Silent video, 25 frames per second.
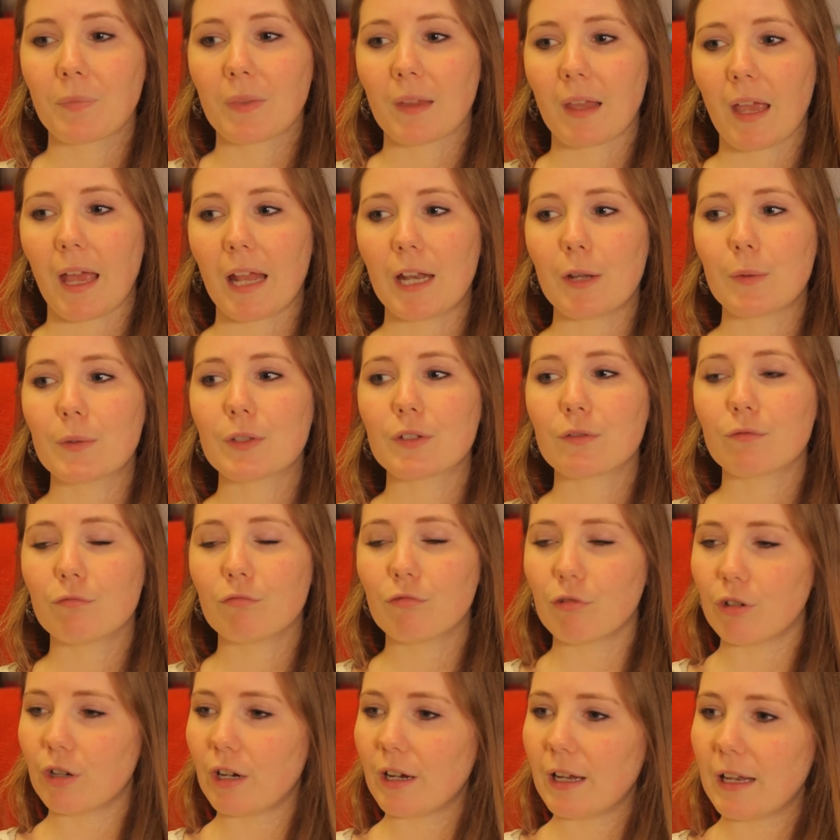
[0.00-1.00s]
And it was a
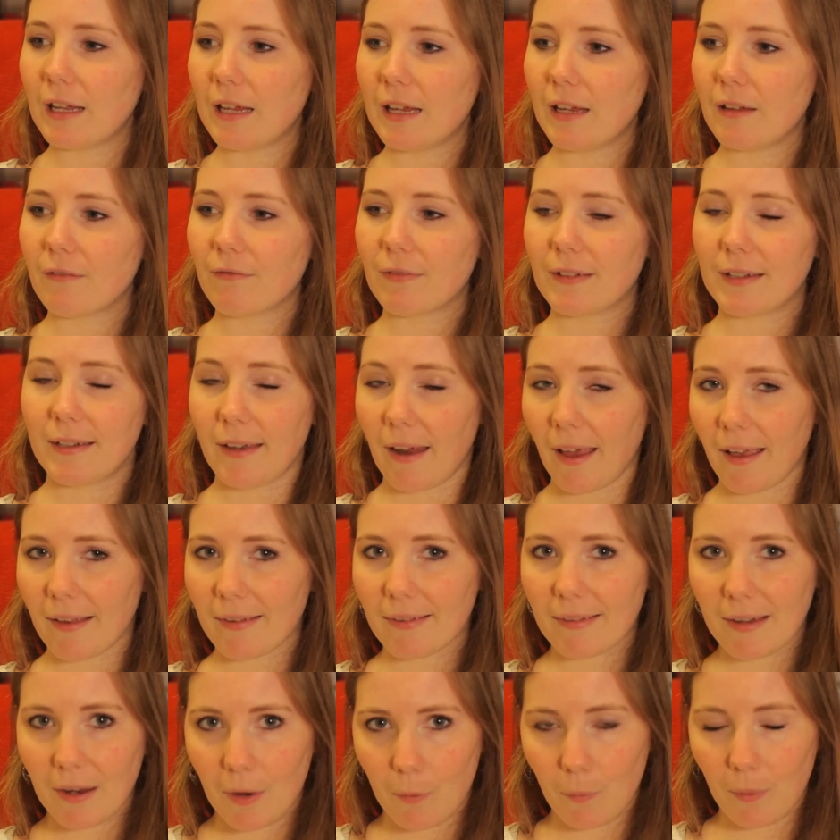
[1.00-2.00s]
really
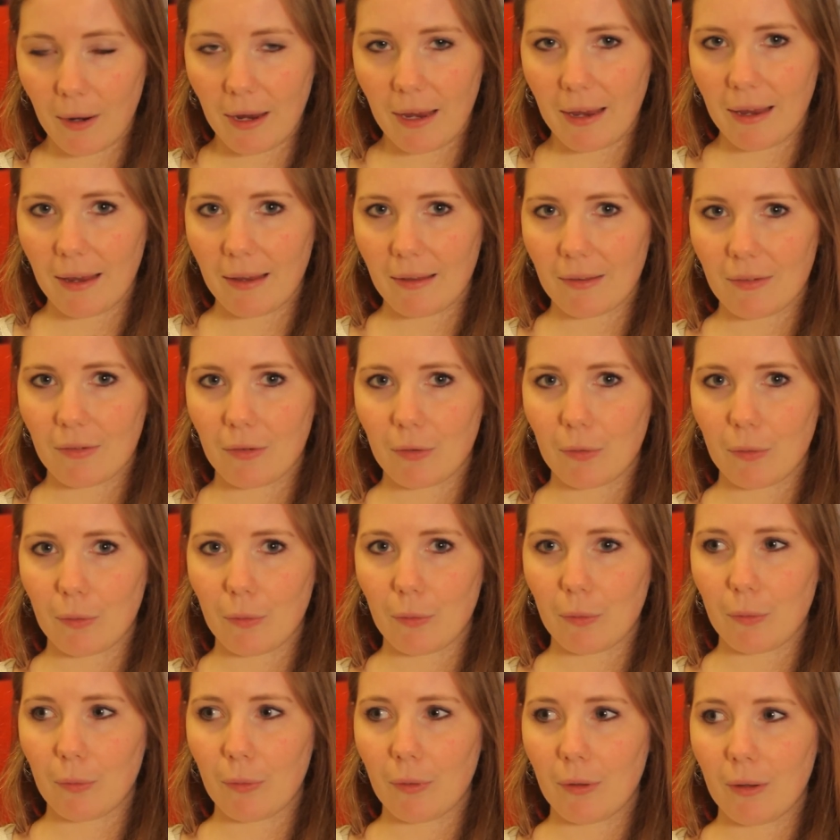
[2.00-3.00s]
fantastic way
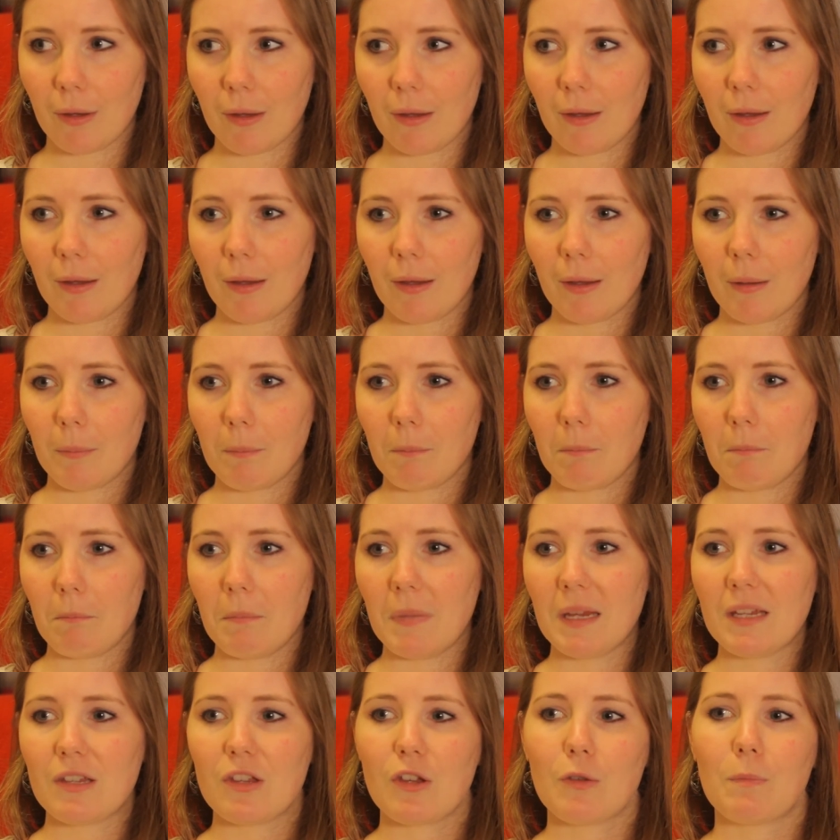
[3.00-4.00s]
to
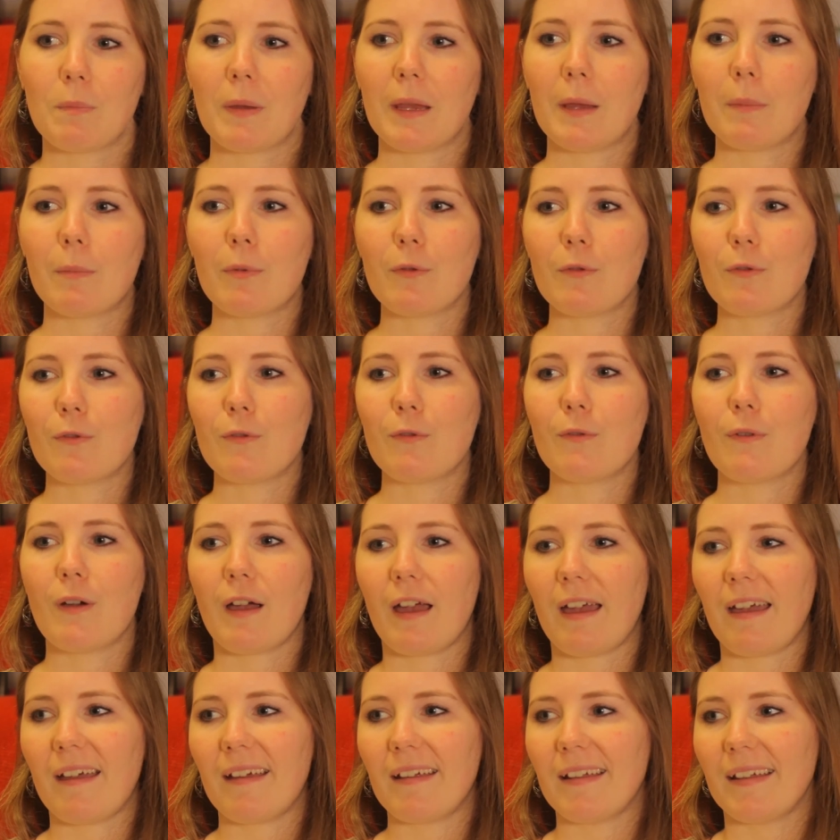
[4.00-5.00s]
meet new people
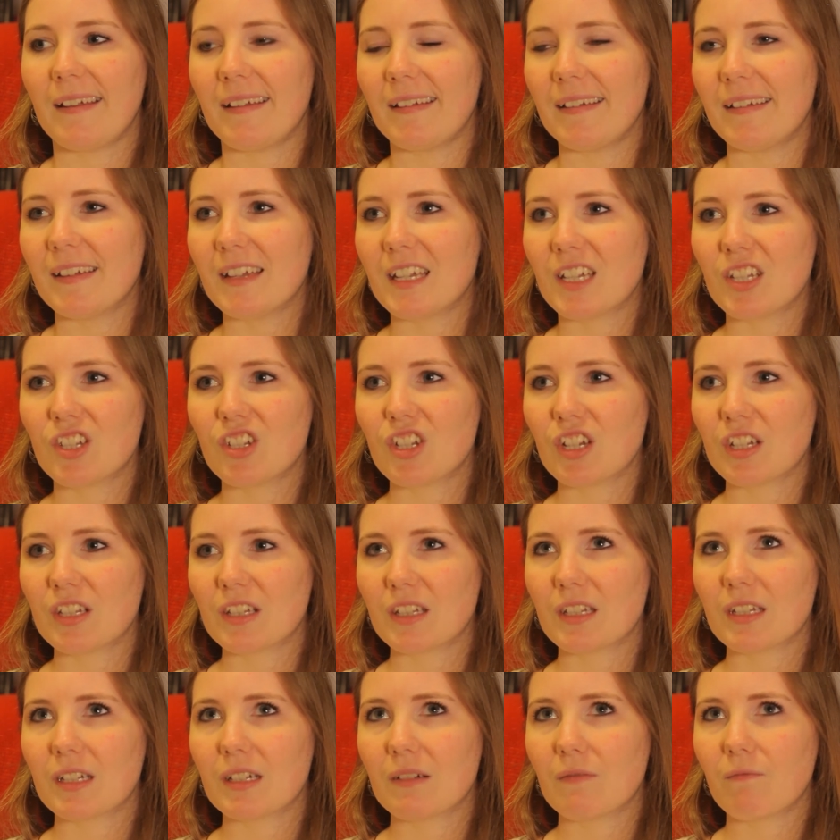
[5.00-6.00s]
and
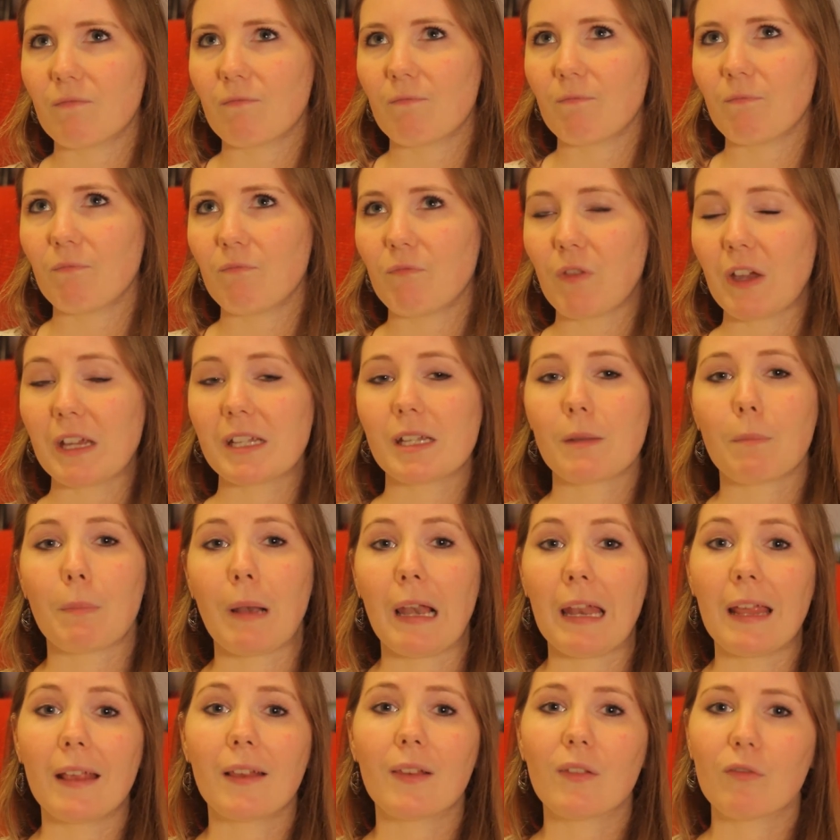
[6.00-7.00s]
just find a
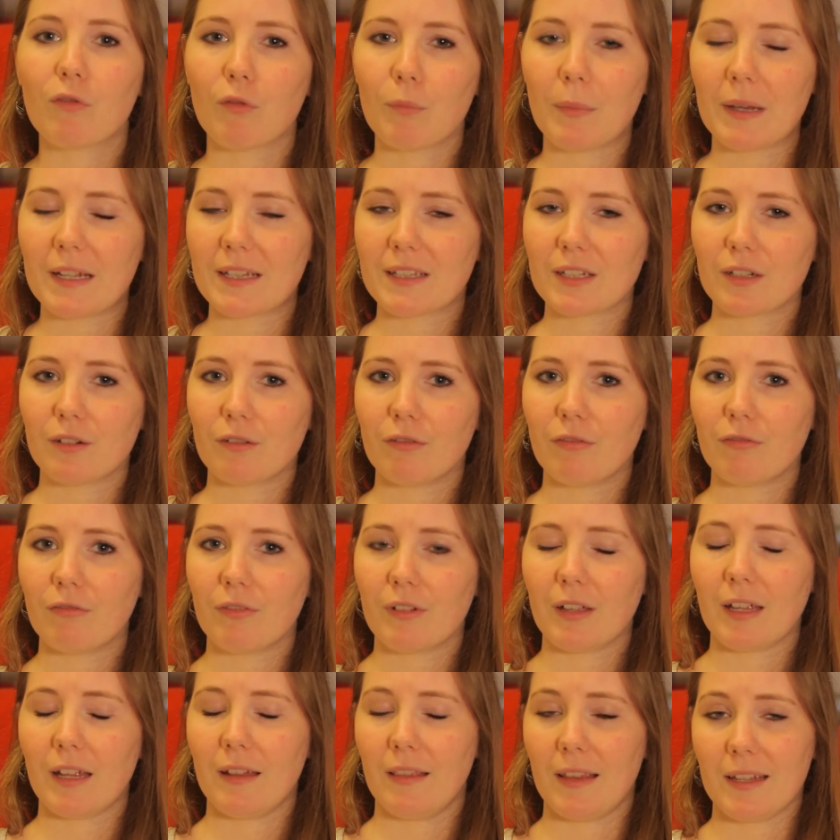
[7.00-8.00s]
place for myself
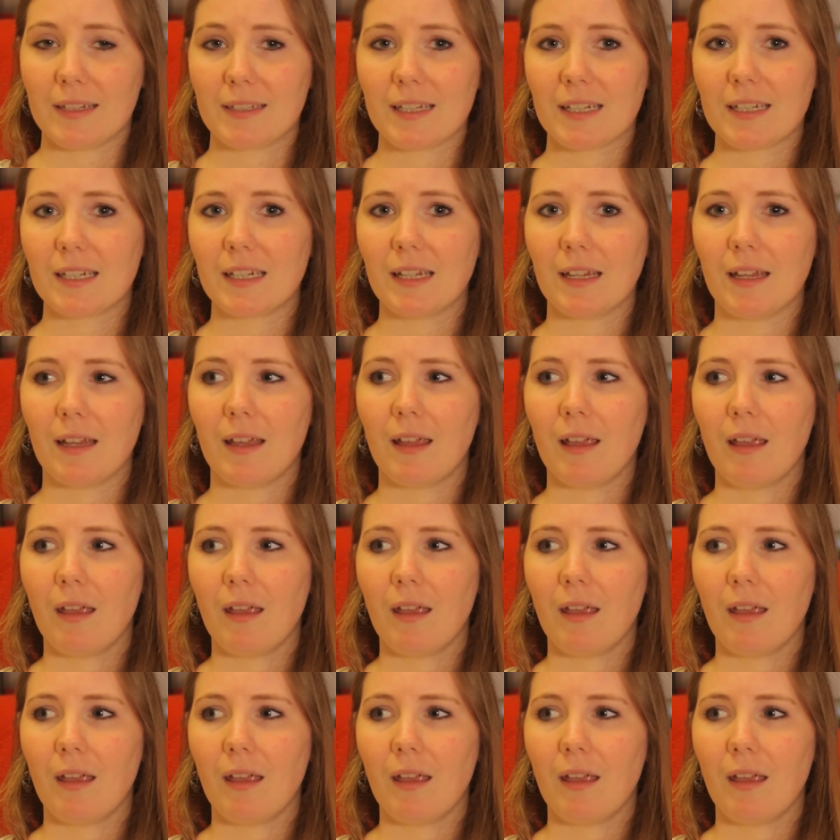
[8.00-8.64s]
in the city.